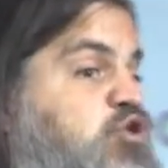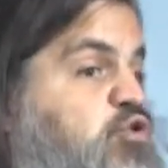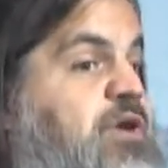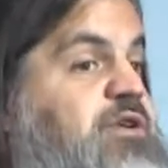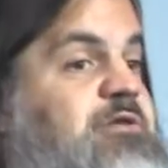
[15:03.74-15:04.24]
to
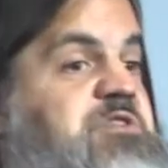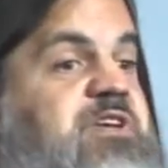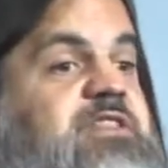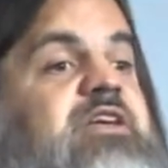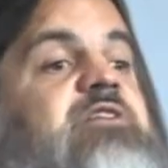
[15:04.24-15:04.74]
trying to
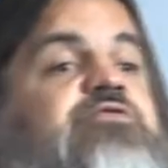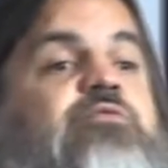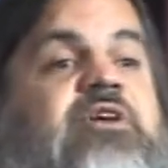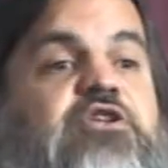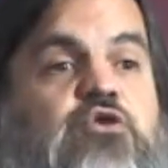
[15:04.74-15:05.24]
understand the
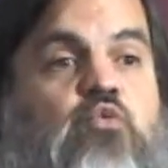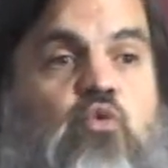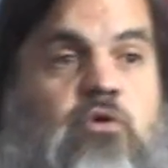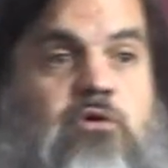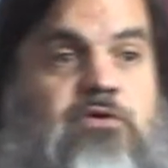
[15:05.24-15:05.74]
information
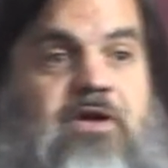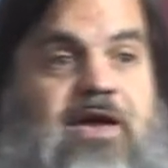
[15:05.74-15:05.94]
world